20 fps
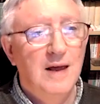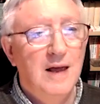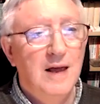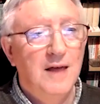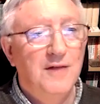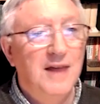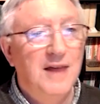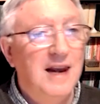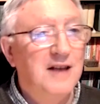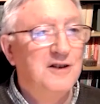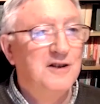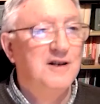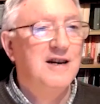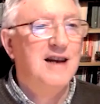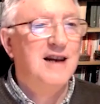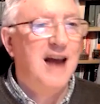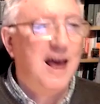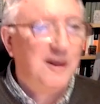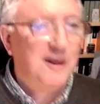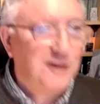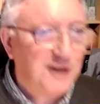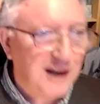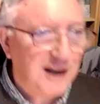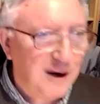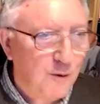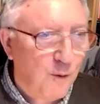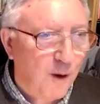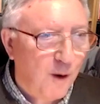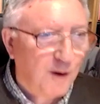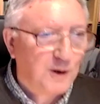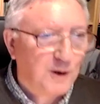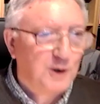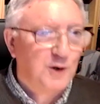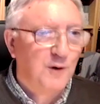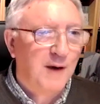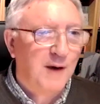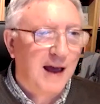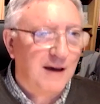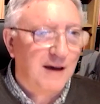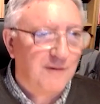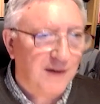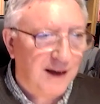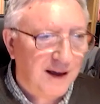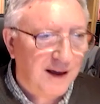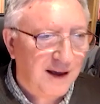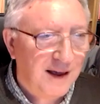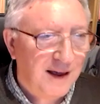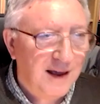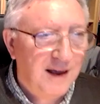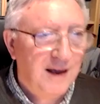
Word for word: there is nothing whatsoever